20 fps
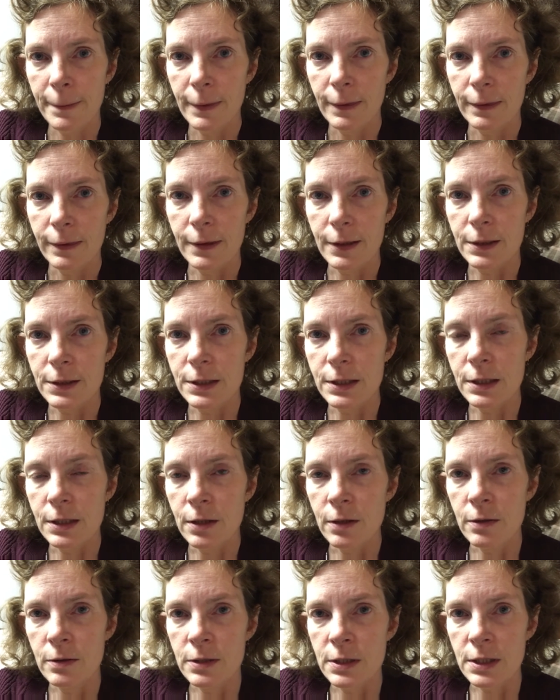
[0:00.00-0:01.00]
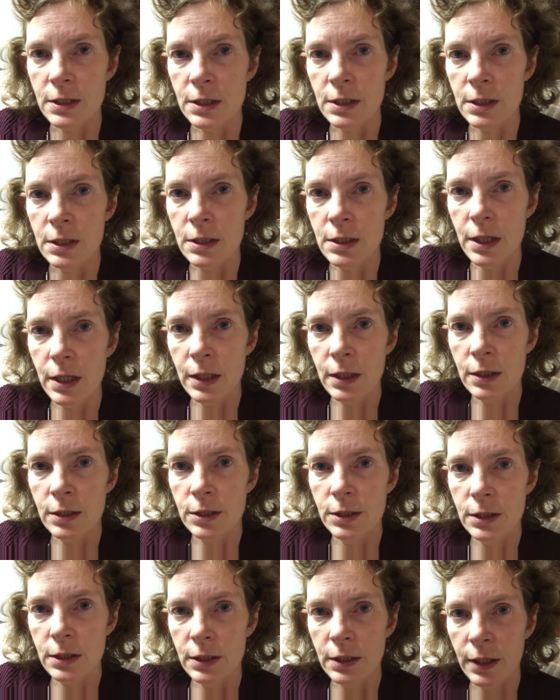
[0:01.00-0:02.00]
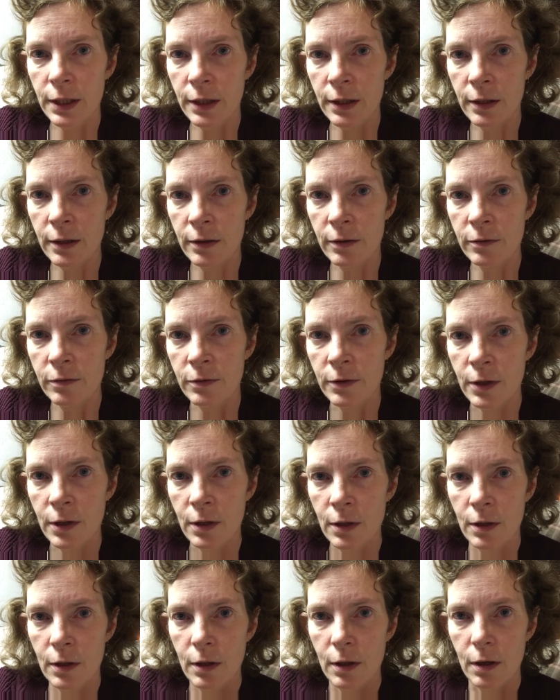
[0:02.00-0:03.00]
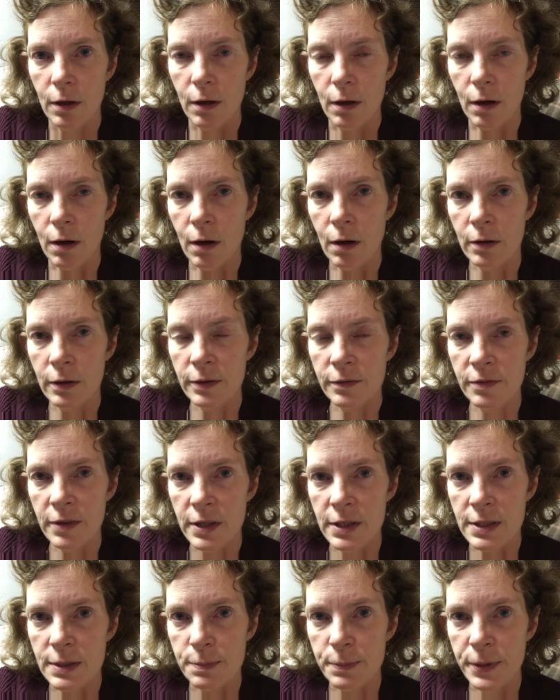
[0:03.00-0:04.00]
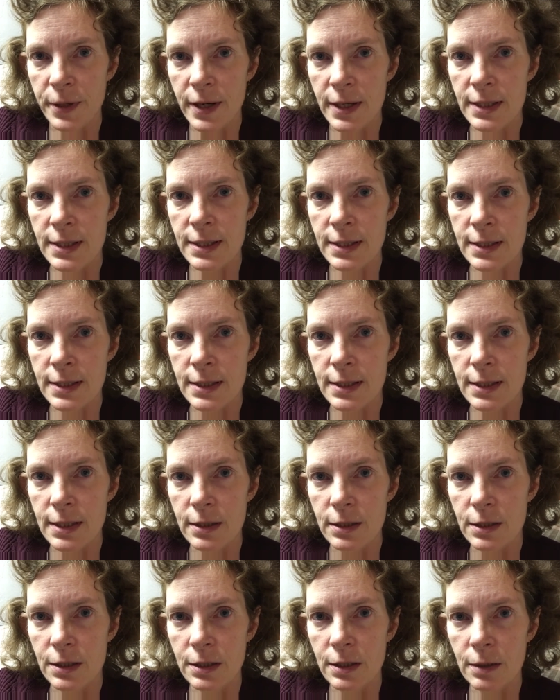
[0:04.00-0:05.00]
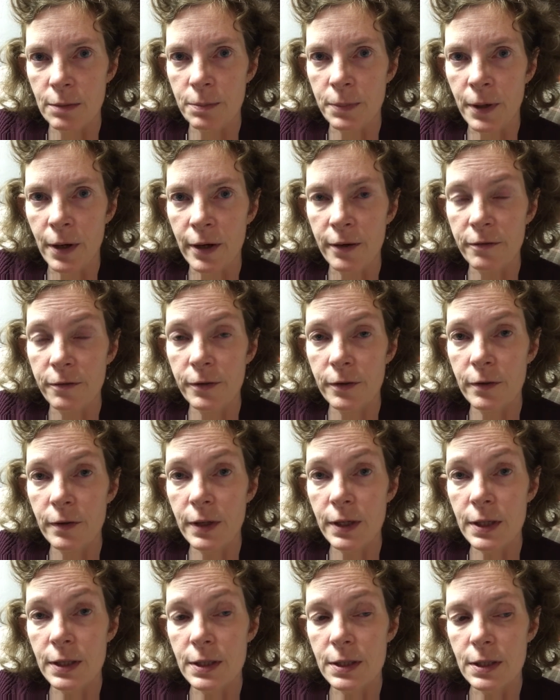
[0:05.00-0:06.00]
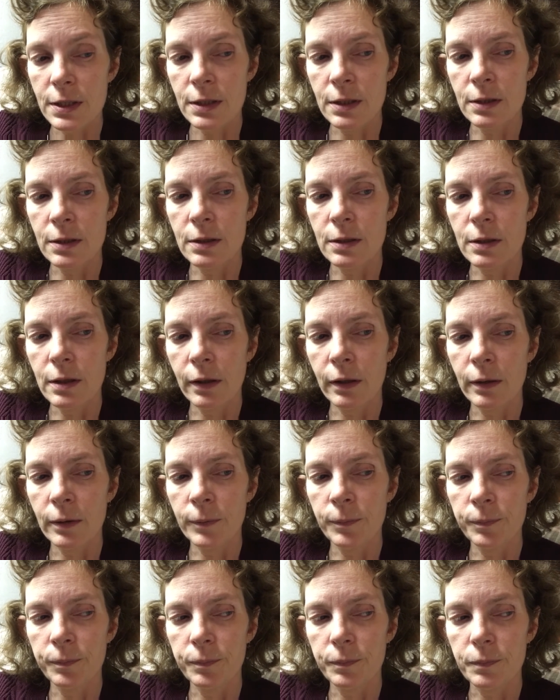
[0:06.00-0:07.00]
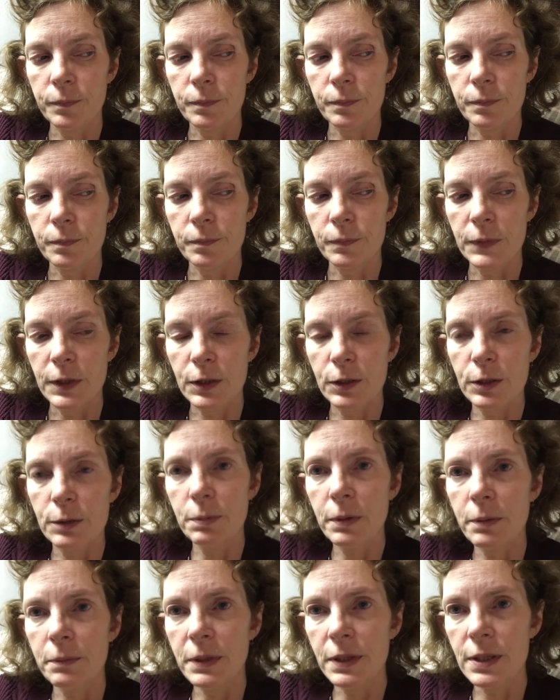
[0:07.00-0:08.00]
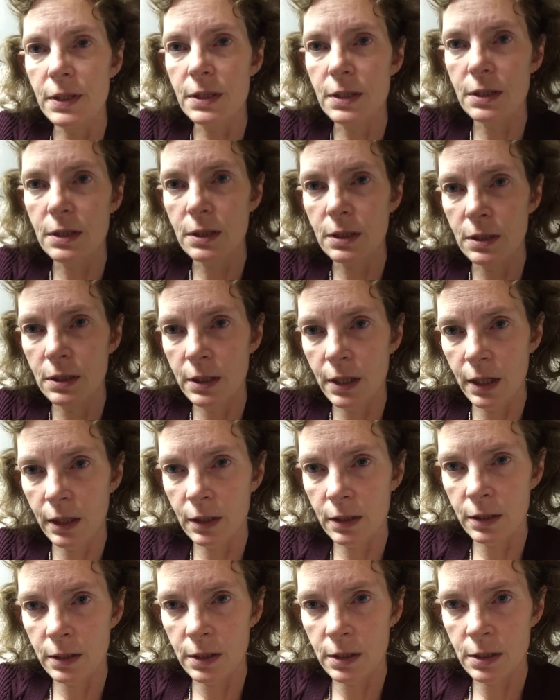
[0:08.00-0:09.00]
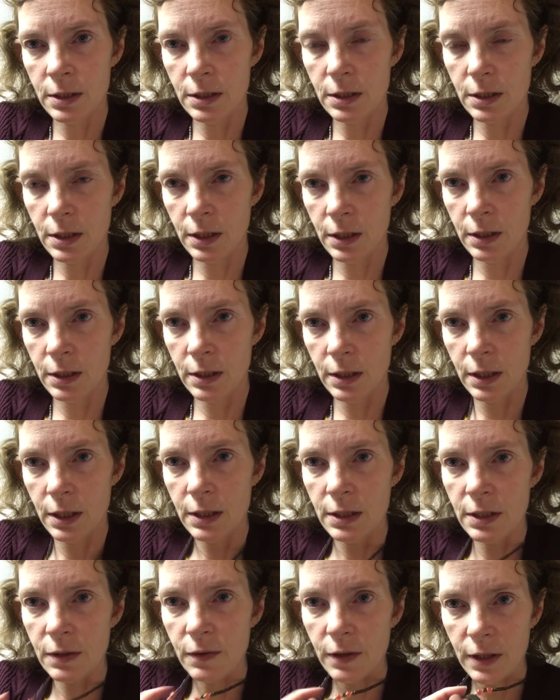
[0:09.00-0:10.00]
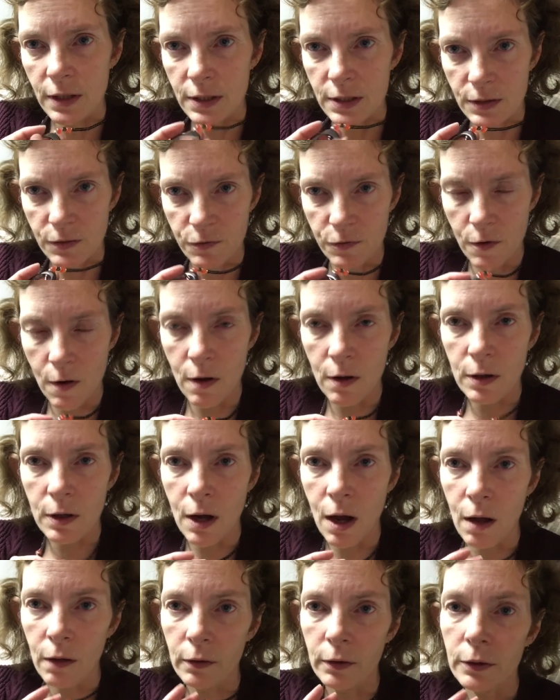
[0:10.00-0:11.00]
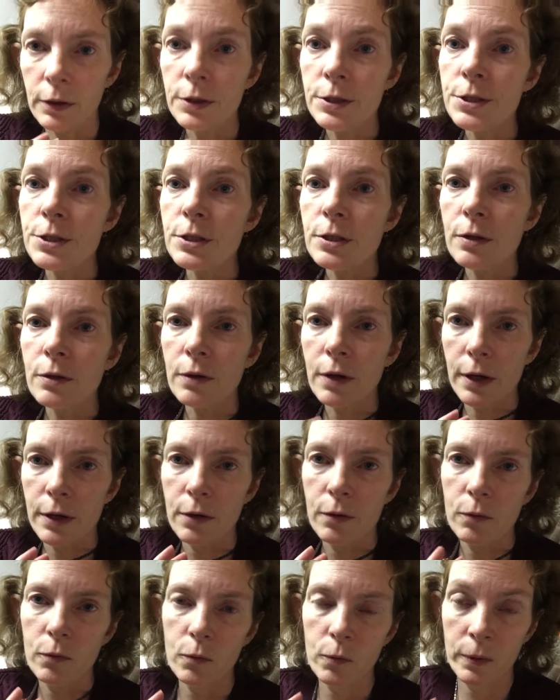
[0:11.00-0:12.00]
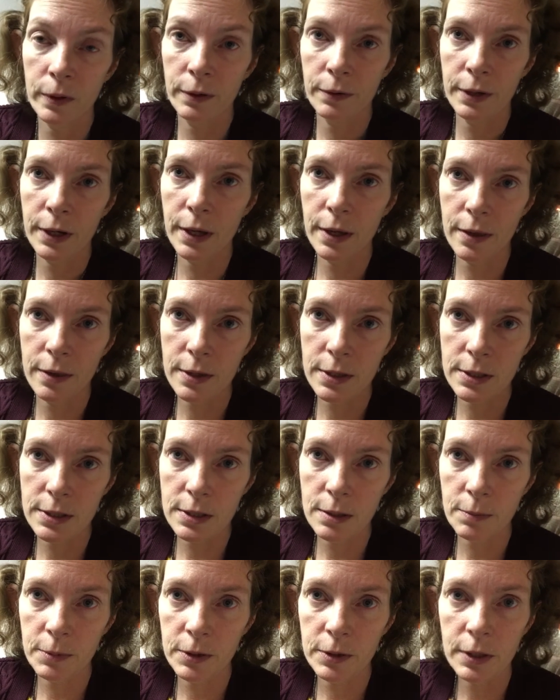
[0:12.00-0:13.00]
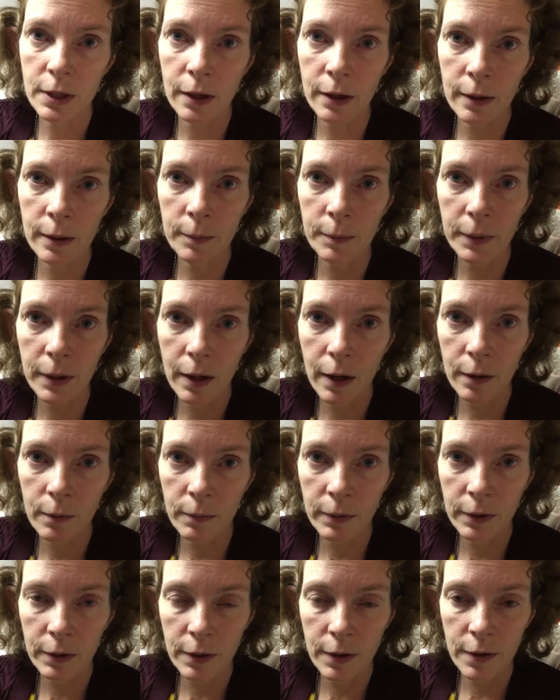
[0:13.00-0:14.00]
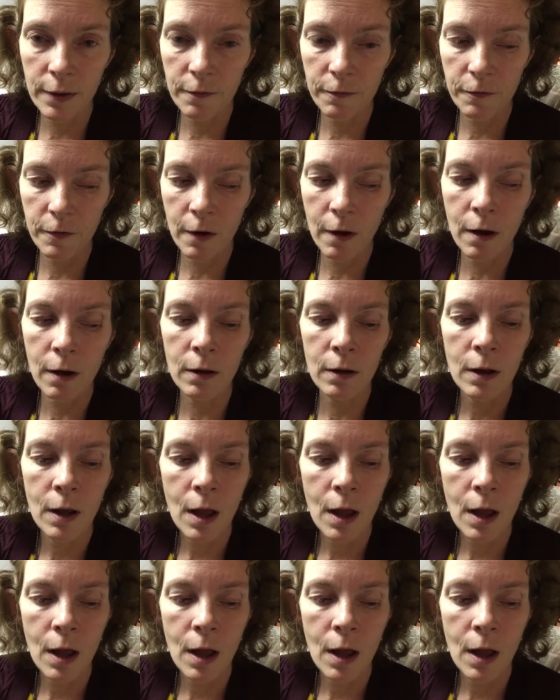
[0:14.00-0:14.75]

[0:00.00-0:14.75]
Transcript: that she hosted, and she gave all of us presents that she had bought for us, and so she bought me this necklace, and it's a fall color, so I don't wear it in the summertime, but I wear it in the fall,